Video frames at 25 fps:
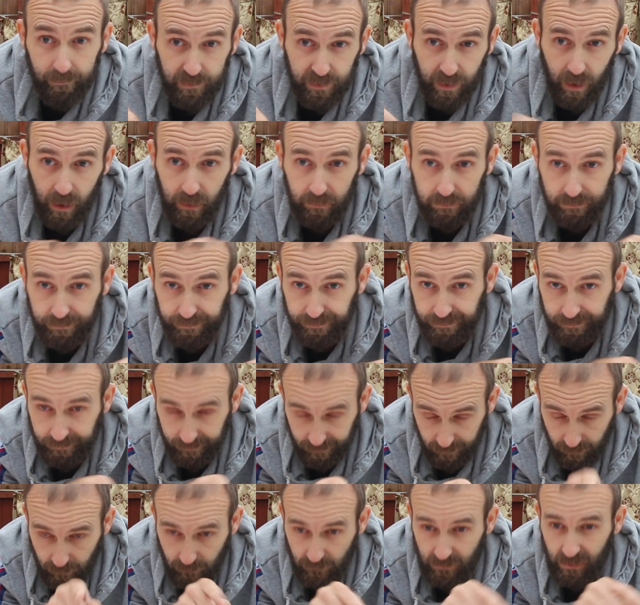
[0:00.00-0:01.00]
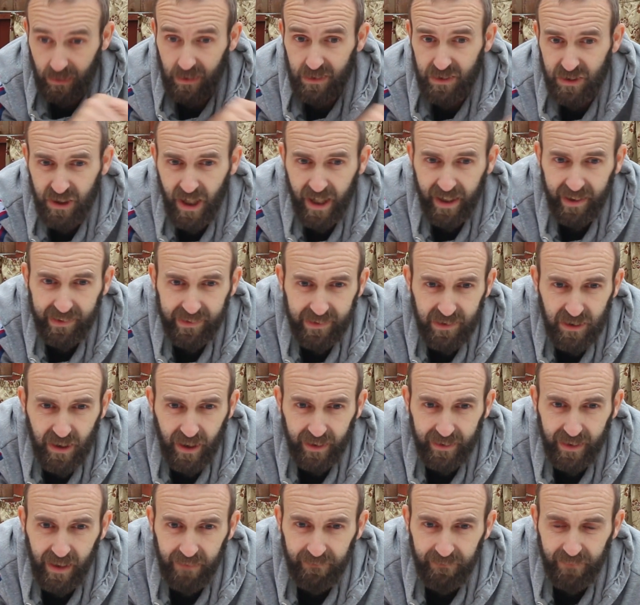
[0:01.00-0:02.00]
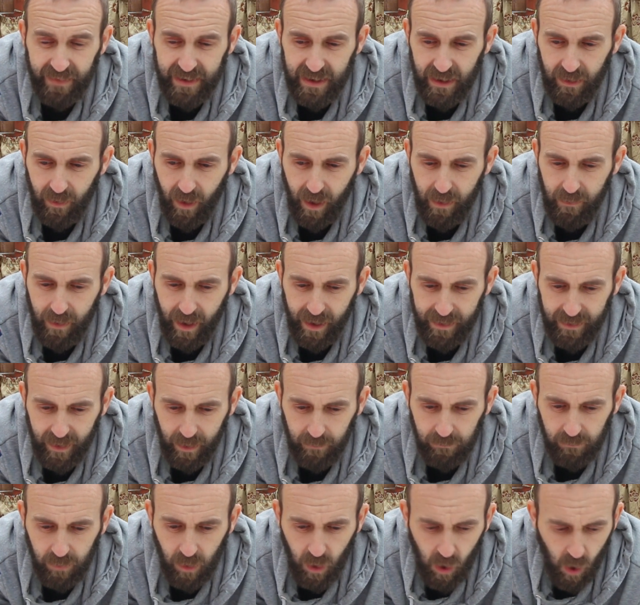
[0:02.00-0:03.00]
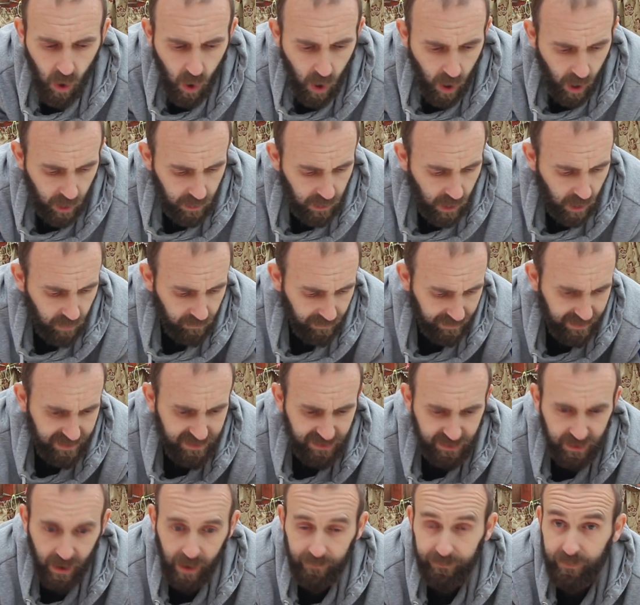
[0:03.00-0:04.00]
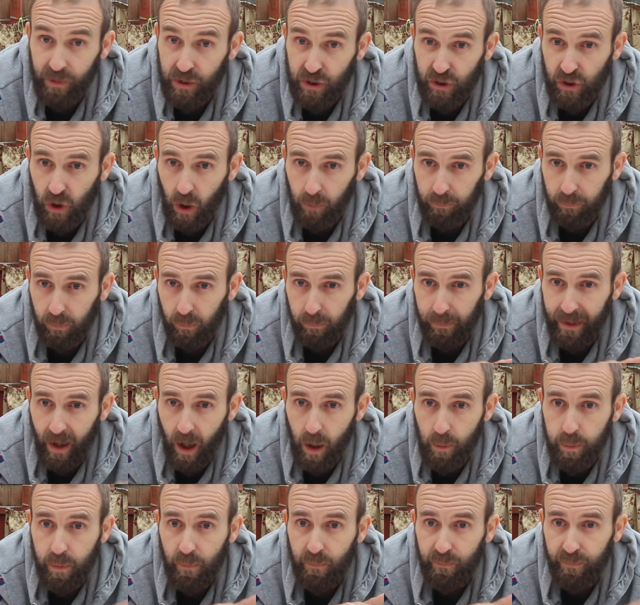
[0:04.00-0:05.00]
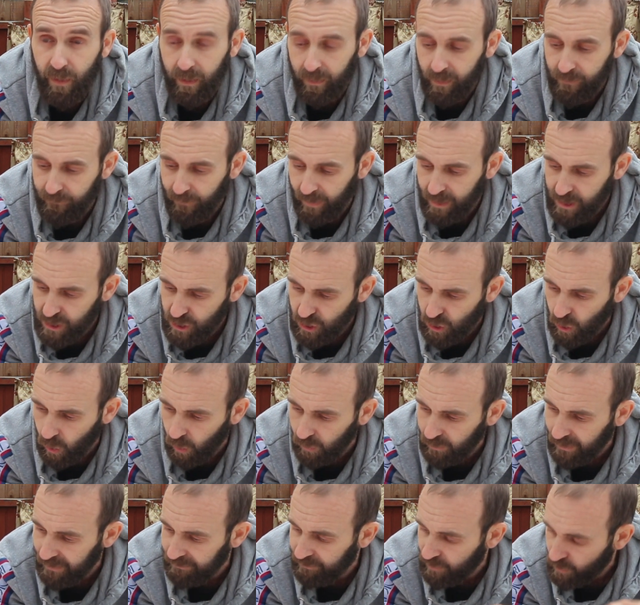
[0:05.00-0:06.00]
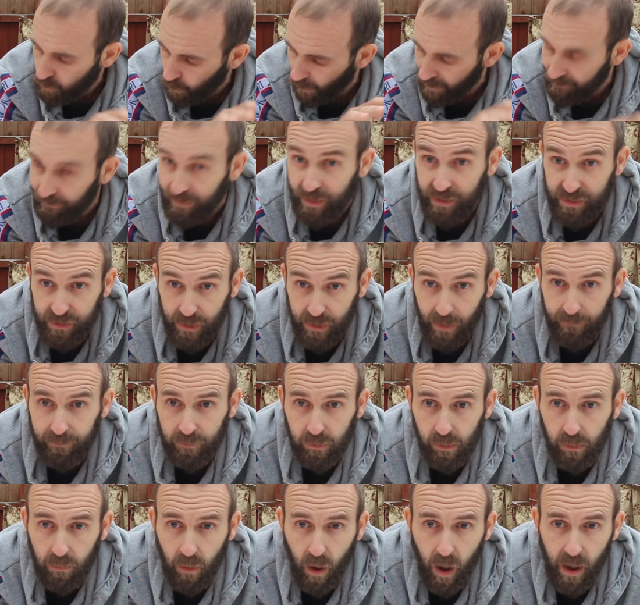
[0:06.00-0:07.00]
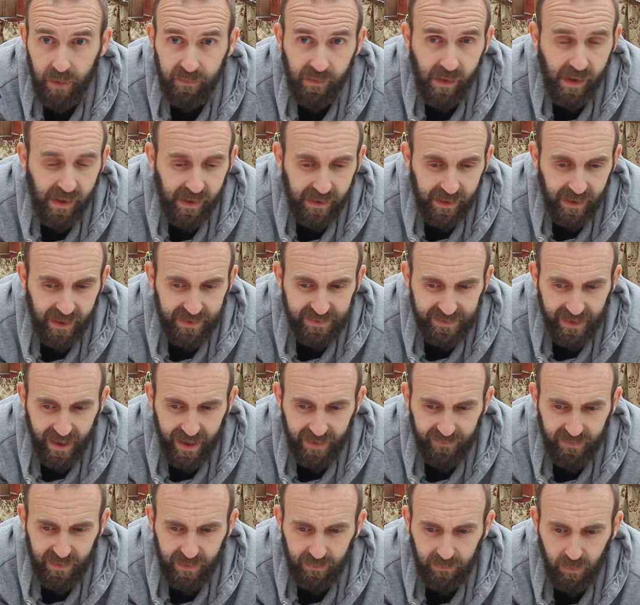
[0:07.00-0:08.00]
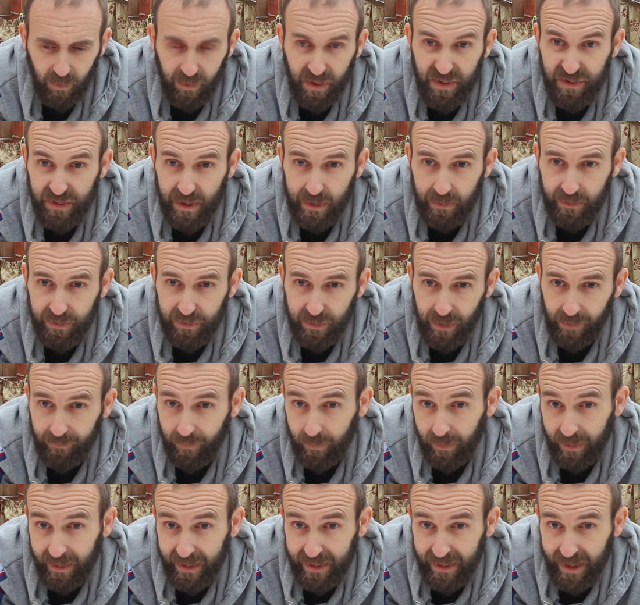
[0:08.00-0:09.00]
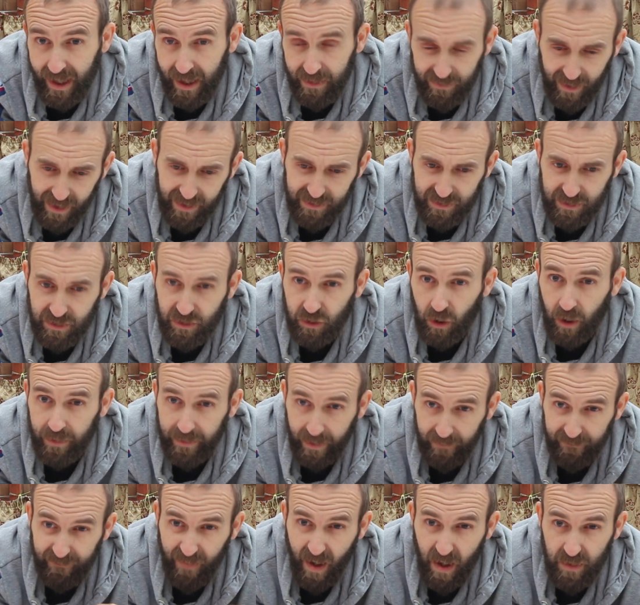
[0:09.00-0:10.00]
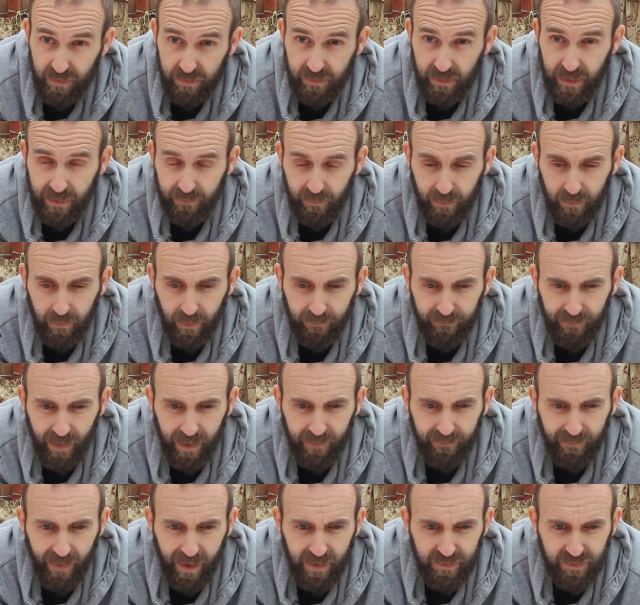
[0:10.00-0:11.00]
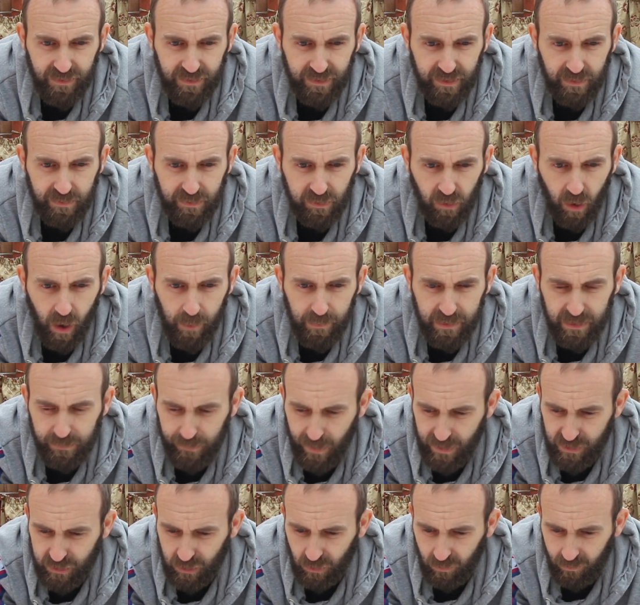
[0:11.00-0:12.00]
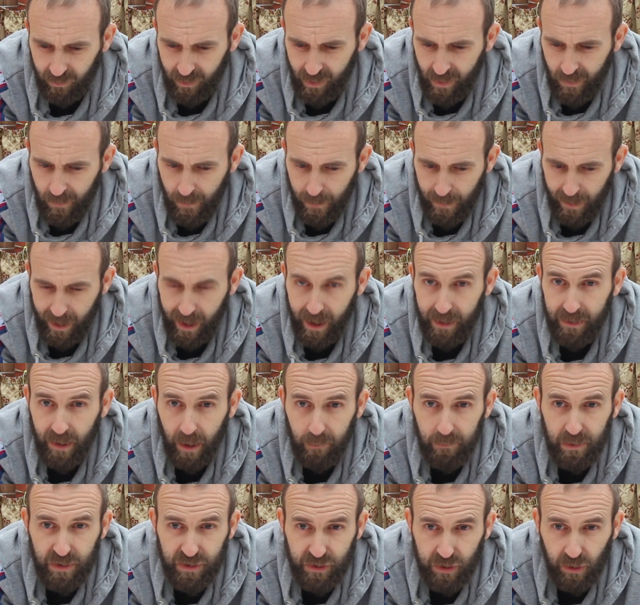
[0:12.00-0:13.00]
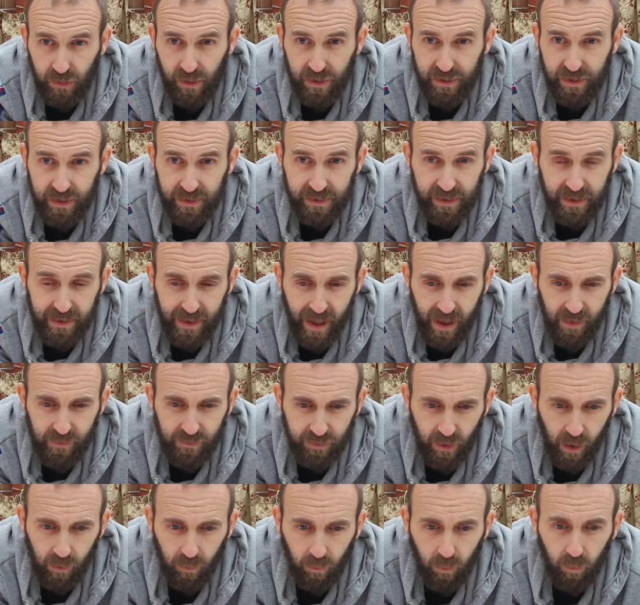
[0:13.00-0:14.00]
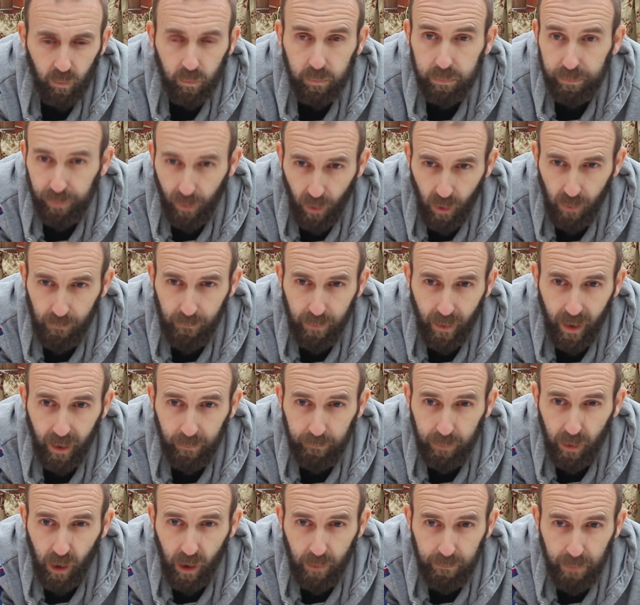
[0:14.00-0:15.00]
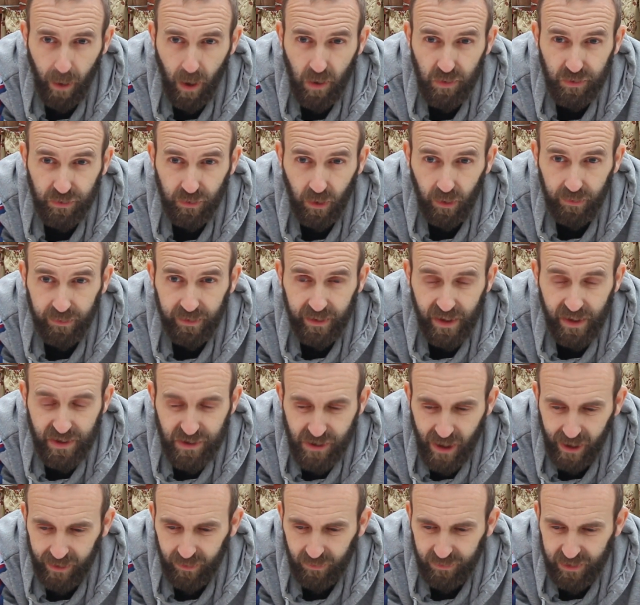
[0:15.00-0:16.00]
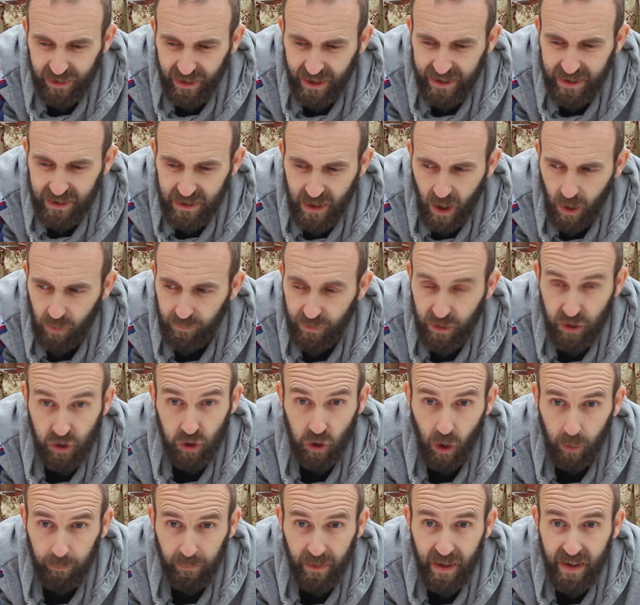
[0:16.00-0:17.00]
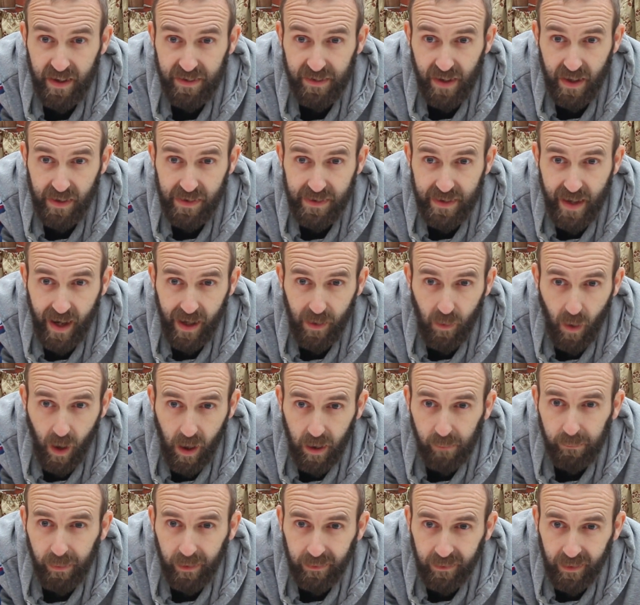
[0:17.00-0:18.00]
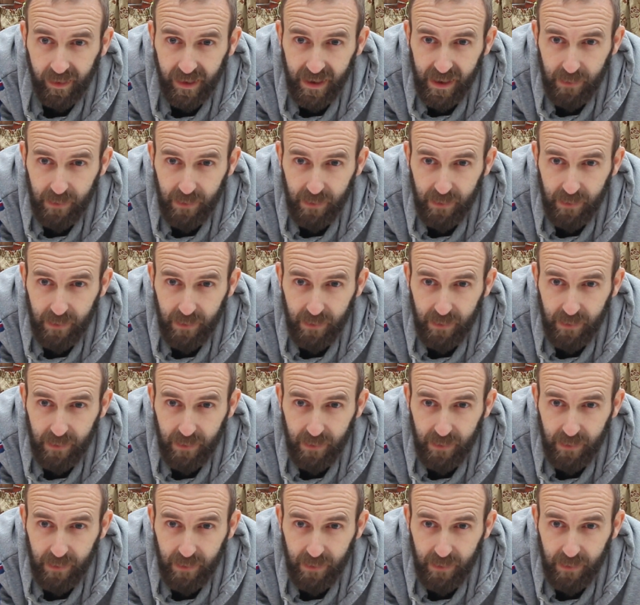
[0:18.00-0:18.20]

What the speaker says: so check that video out, and a load of this stuff, the shop will be open very shortly. I'm just waiting for the stuff to arrive. Let's say if you want to see the stuff I'm going to get, that's inside that 1,000 subscriber special, and as soon as it's announced, I'll put a post onto the channel to let you know the shop is now open.